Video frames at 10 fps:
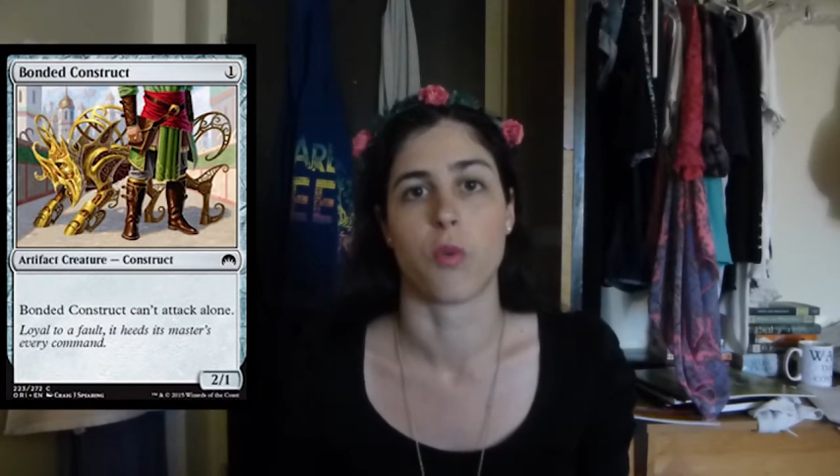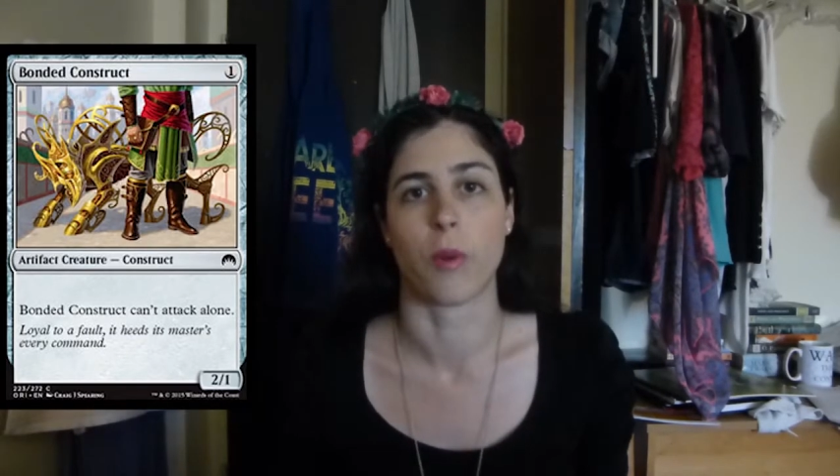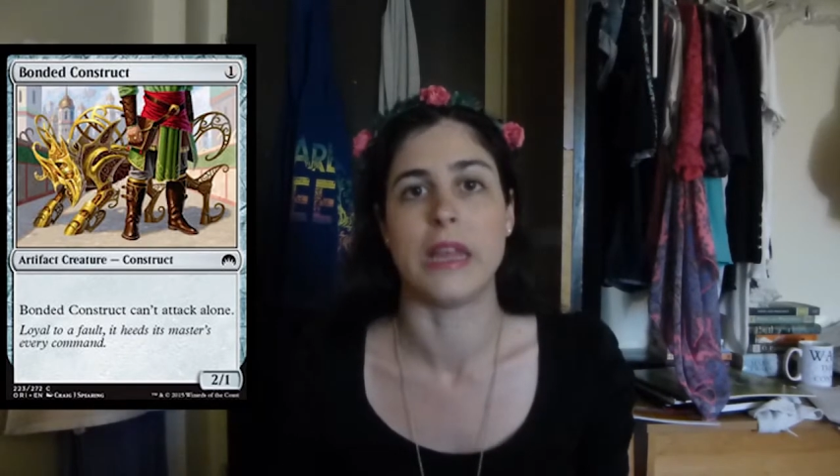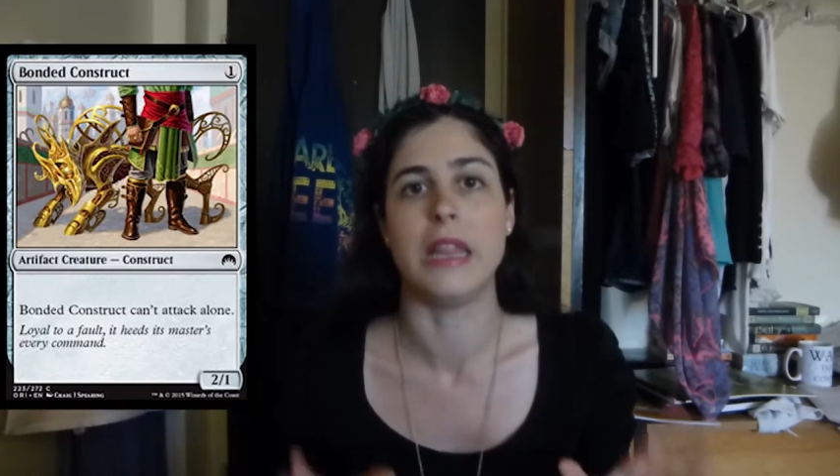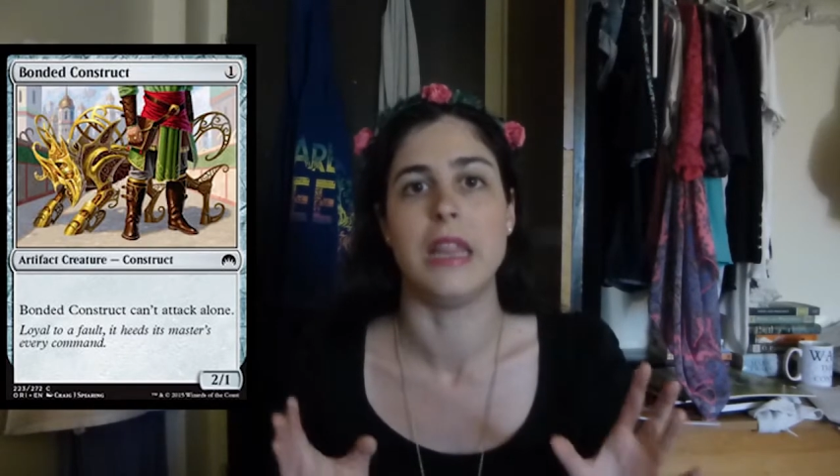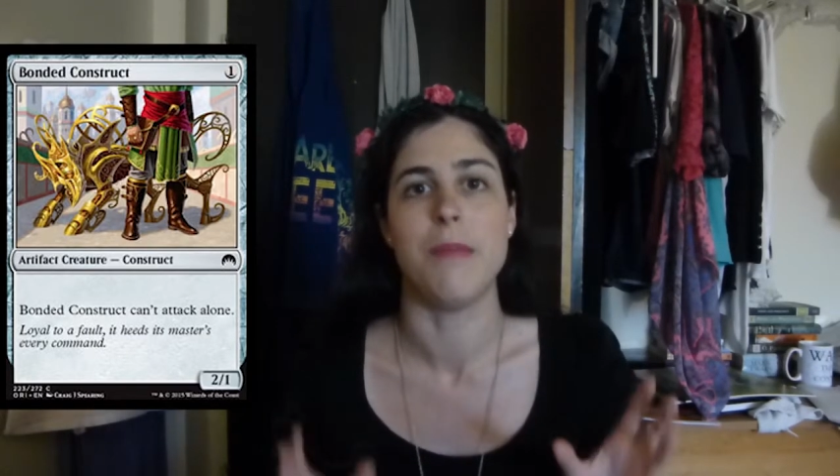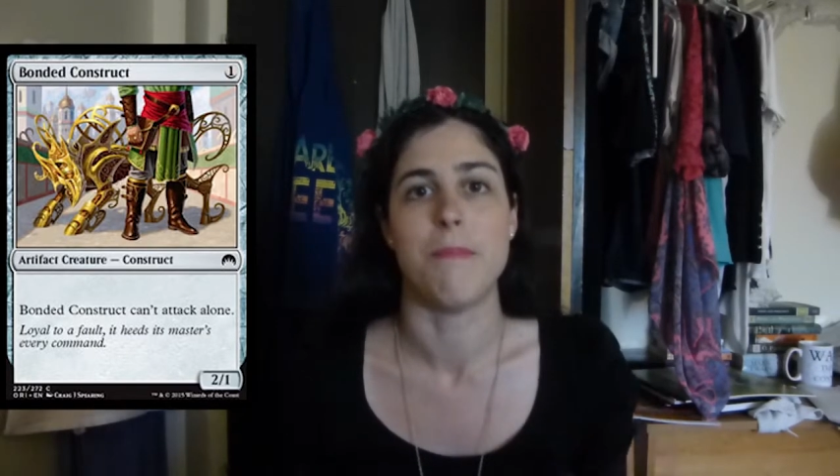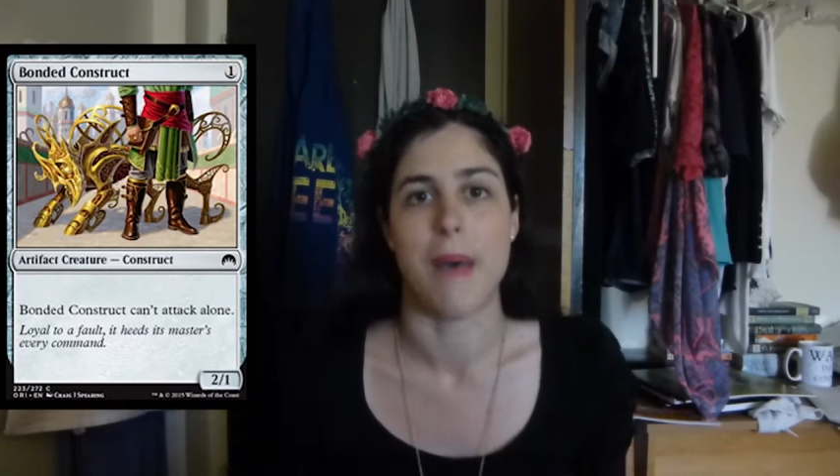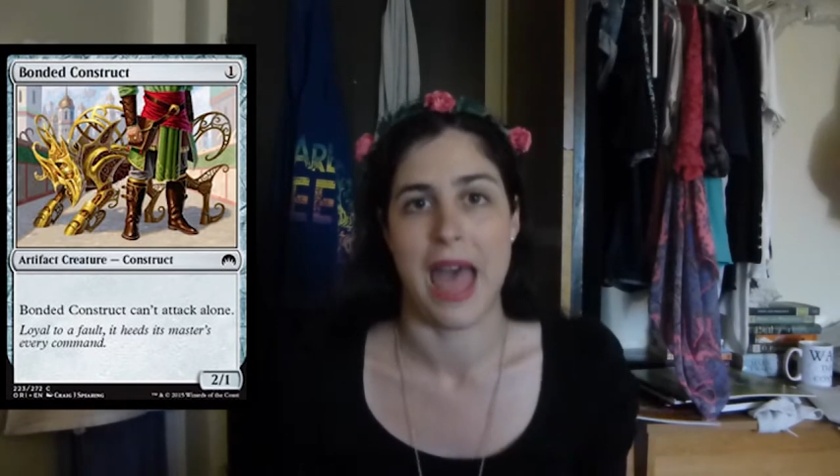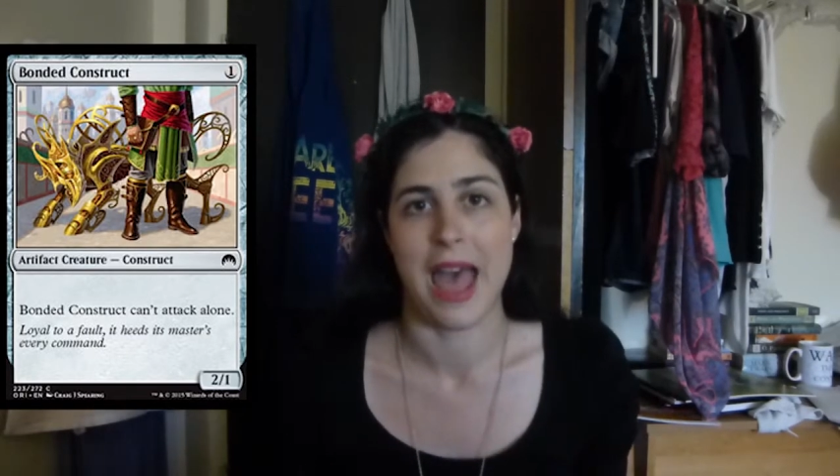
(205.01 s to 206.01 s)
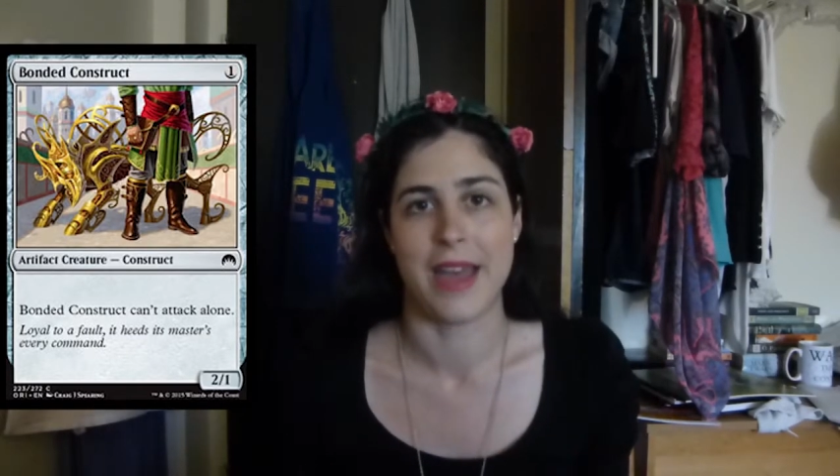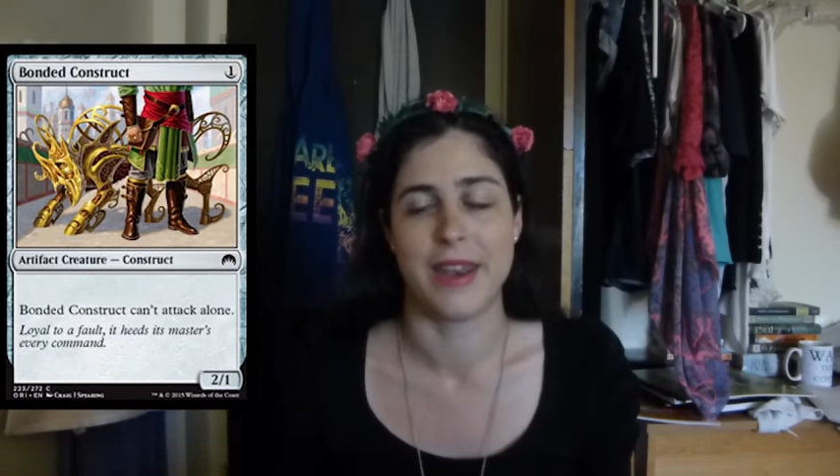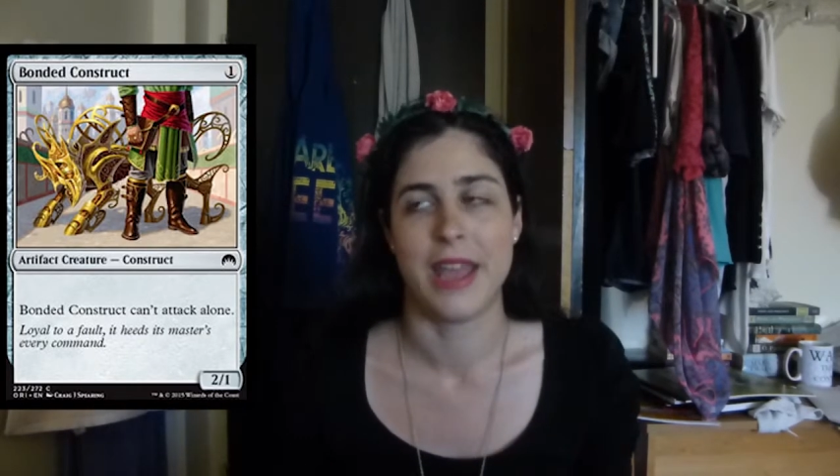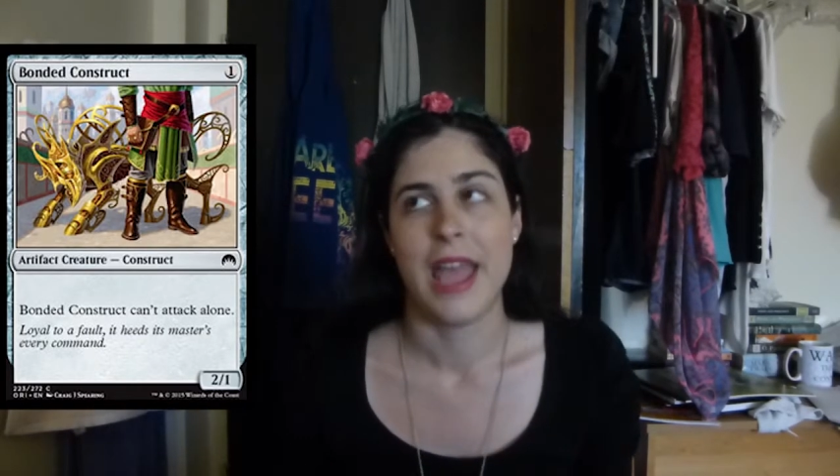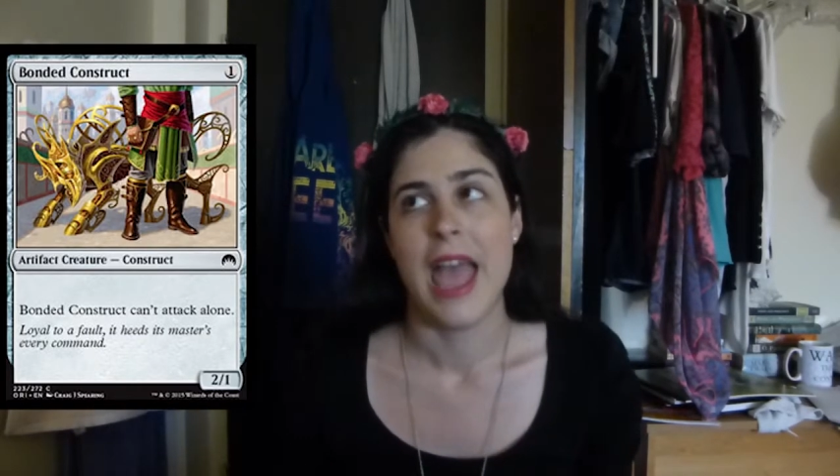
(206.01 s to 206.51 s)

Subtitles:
really bad,